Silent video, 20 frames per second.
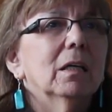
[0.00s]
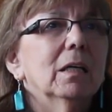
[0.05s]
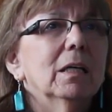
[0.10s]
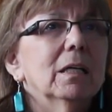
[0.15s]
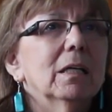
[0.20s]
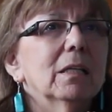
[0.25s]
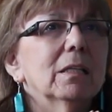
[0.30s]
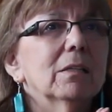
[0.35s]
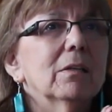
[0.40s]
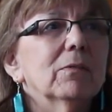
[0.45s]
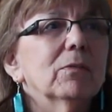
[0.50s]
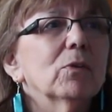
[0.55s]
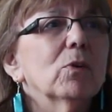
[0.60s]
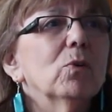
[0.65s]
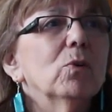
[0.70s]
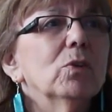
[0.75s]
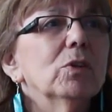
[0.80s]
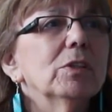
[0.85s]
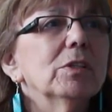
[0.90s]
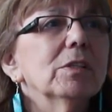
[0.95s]
And of
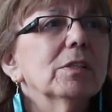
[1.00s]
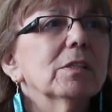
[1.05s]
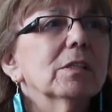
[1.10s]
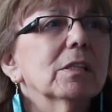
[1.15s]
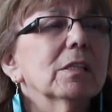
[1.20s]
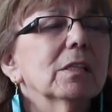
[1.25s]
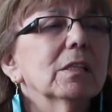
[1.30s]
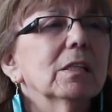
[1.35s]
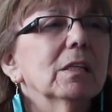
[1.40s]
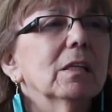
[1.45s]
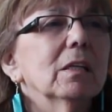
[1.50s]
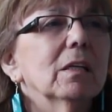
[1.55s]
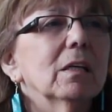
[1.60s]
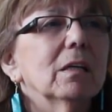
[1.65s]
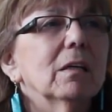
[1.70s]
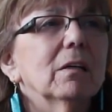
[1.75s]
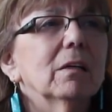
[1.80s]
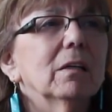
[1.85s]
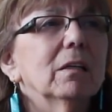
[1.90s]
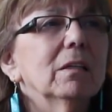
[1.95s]
course,
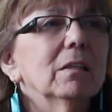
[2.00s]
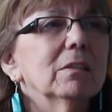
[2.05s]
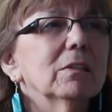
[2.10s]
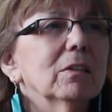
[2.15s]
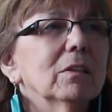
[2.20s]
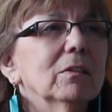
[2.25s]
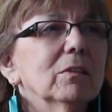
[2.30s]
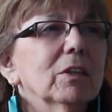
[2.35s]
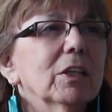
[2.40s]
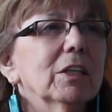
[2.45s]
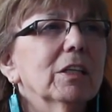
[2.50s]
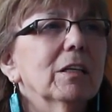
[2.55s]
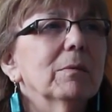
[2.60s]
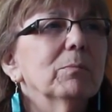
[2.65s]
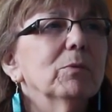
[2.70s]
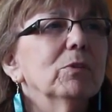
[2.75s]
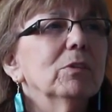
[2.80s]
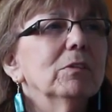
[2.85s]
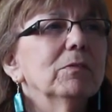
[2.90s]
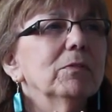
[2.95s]
so look at that
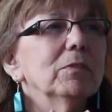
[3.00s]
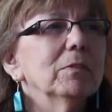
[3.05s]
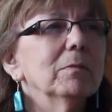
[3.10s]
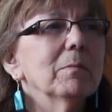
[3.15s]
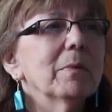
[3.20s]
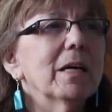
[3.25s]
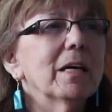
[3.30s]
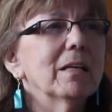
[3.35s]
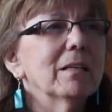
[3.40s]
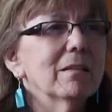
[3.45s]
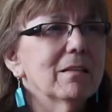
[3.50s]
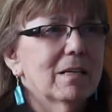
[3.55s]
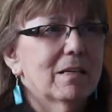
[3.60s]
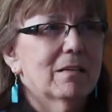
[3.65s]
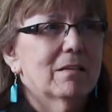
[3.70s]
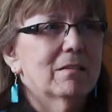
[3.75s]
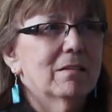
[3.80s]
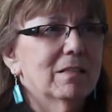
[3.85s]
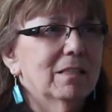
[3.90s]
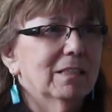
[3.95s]
beautiful man
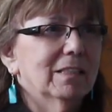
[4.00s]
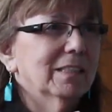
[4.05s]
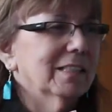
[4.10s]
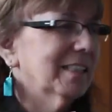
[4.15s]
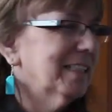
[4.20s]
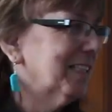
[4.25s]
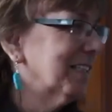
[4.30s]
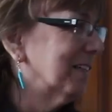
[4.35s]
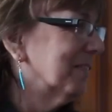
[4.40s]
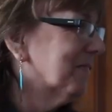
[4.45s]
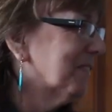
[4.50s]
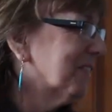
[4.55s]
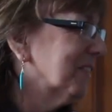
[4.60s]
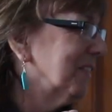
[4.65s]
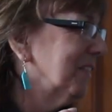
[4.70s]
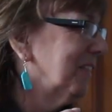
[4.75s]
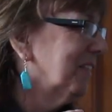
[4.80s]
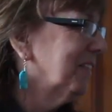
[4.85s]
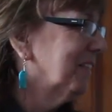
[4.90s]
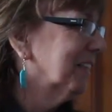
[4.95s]
there and stuff.
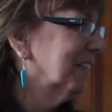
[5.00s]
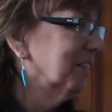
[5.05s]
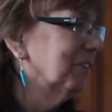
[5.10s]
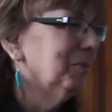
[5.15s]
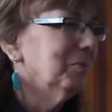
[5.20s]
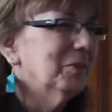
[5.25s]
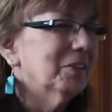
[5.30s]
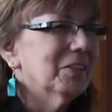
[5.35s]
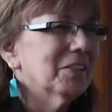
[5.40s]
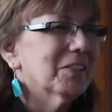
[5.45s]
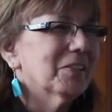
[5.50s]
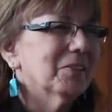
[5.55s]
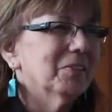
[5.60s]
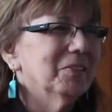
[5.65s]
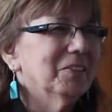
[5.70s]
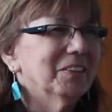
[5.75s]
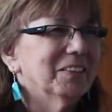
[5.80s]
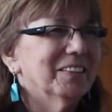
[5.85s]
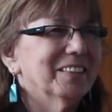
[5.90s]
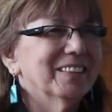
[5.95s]
So Gilbert
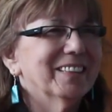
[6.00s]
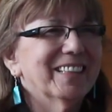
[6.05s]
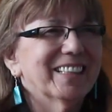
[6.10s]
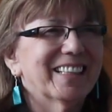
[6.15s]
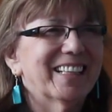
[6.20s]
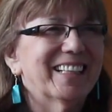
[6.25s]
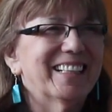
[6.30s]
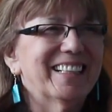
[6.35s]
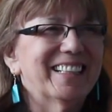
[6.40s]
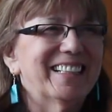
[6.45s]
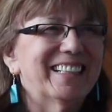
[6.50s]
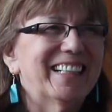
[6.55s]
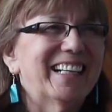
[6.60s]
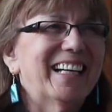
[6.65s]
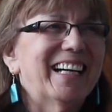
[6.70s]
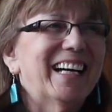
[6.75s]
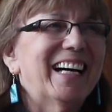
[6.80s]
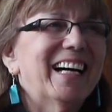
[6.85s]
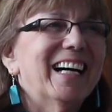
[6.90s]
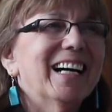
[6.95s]
Sowell, yeah.
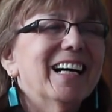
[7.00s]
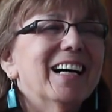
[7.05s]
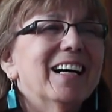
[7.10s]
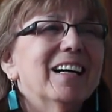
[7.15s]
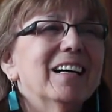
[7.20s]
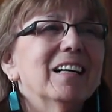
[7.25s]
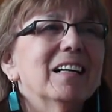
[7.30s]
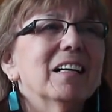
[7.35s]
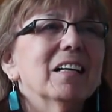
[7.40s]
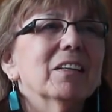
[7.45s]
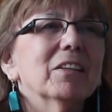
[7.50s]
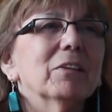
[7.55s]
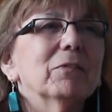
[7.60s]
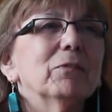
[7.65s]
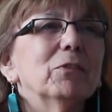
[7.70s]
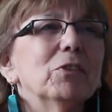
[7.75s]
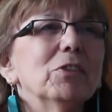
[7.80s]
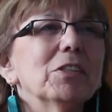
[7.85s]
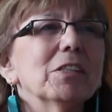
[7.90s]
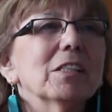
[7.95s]
The
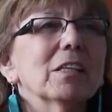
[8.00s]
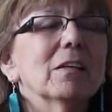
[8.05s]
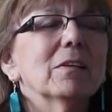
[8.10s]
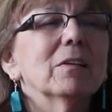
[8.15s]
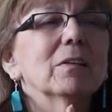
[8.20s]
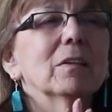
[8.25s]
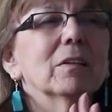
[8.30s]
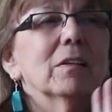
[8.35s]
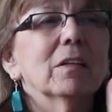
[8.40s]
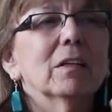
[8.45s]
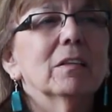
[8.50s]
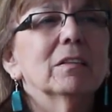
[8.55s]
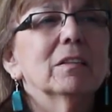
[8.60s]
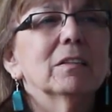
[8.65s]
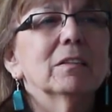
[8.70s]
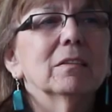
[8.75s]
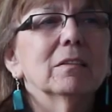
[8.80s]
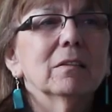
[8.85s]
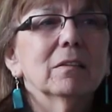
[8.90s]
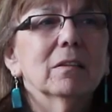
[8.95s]
first,
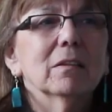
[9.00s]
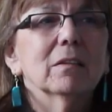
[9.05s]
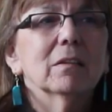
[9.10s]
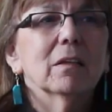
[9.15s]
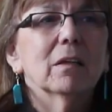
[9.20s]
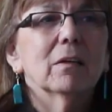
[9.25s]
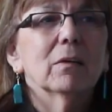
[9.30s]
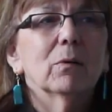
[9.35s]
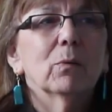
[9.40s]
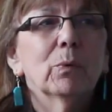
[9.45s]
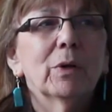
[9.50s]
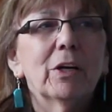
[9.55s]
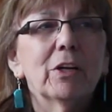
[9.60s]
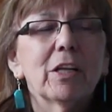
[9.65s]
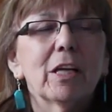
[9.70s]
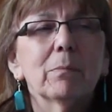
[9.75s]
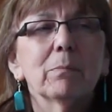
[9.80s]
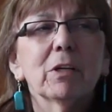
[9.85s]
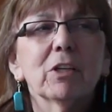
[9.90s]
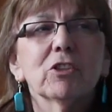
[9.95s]
where
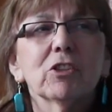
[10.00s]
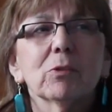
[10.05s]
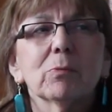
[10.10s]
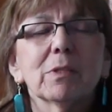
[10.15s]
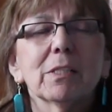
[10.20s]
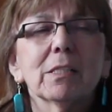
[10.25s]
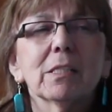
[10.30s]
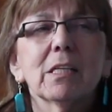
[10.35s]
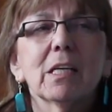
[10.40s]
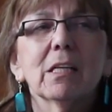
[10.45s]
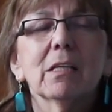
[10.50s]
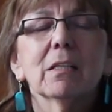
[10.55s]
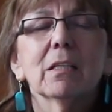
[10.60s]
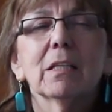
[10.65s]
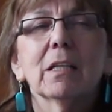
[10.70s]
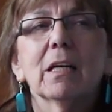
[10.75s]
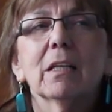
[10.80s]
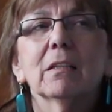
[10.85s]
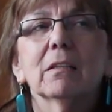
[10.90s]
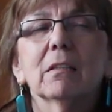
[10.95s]
that picture was
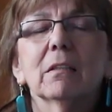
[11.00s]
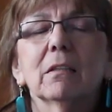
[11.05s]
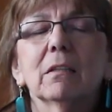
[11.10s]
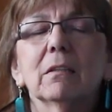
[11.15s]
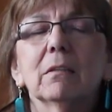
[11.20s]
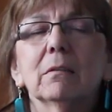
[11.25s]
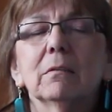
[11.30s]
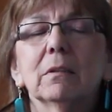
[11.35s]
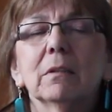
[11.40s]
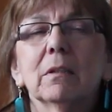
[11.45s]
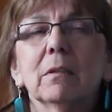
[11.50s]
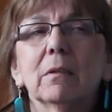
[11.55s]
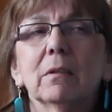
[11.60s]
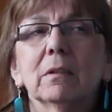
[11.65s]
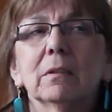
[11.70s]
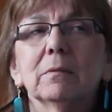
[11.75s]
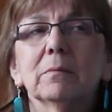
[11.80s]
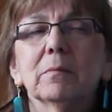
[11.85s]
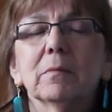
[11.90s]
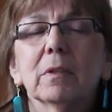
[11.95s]
taken at
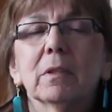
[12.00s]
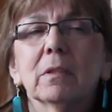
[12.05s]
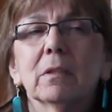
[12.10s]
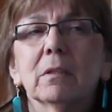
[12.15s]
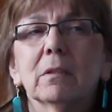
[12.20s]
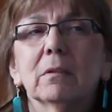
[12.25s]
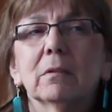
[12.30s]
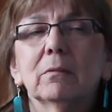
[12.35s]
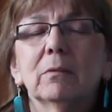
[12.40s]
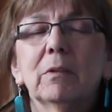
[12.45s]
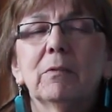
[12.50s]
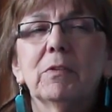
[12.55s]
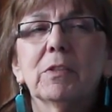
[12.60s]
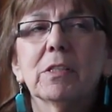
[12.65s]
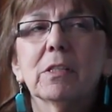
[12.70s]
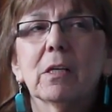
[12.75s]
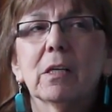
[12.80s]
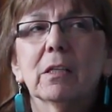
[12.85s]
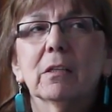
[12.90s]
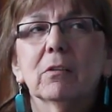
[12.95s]
the
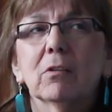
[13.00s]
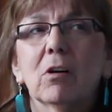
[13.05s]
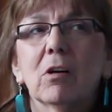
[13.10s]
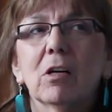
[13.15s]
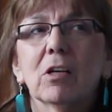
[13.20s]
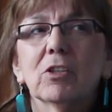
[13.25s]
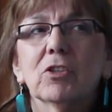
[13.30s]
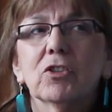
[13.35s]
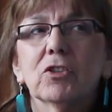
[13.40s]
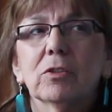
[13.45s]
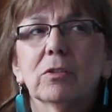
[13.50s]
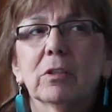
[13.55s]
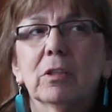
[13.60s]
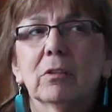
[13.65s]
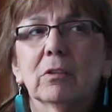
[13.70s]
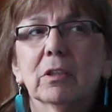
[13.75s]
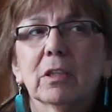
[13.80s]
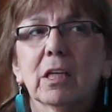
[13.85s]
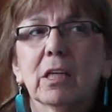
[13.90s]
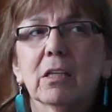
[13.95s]
Riverside Lodge
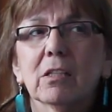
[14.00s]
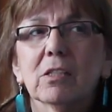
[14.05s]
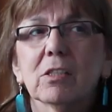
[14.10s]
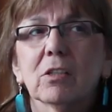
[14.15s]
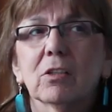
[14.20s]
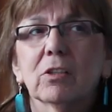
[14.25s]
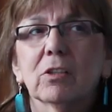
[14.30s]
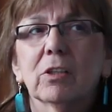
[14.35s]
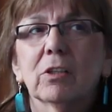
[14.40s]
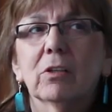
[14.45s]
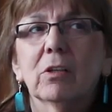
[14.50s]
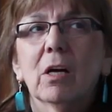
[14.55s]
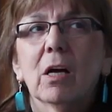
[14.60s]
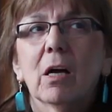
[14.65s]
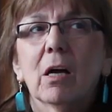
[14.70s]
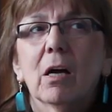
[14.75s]
near Kingsclear,